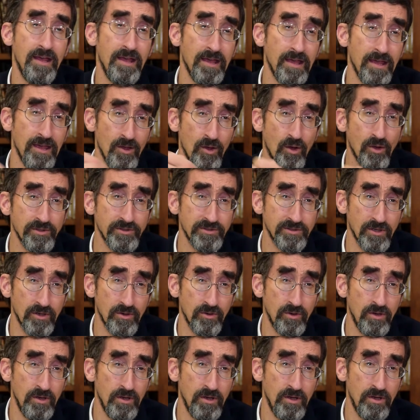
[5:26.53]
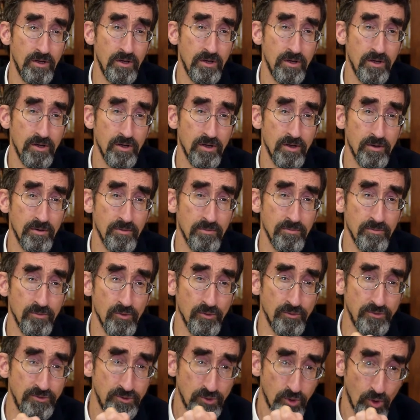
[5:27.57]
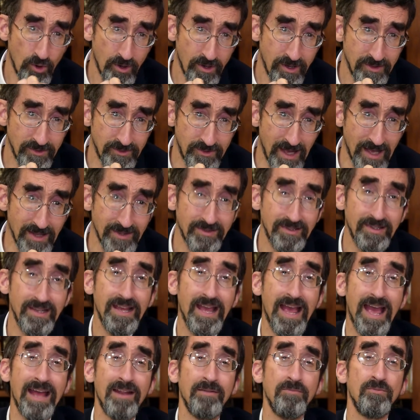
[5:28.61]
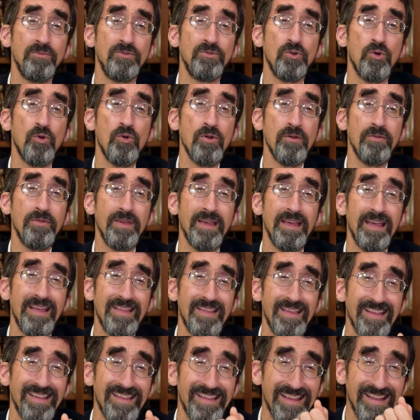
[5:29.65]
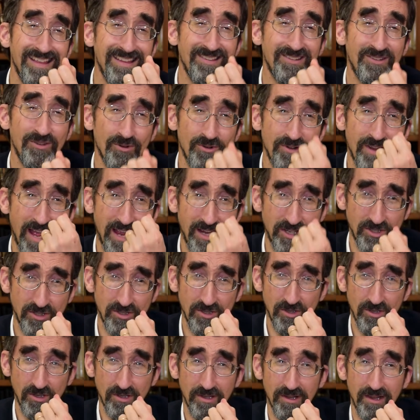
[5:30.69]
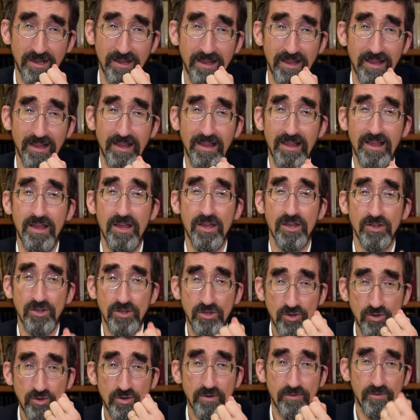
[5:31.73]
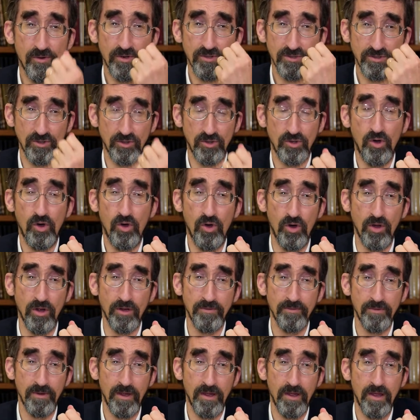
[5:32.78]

he also moves toward his destiny and toward the international, universal call